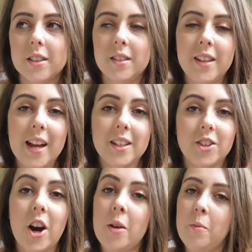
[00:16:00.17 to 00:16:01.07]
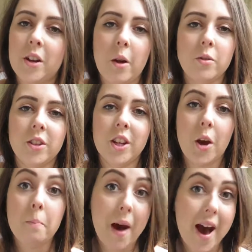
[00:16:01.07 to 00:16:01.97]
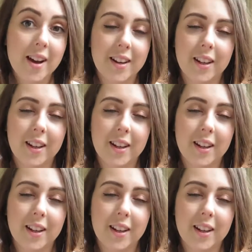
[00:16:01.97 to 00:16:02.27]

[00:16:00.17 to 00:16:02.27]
next time when I was going to come back.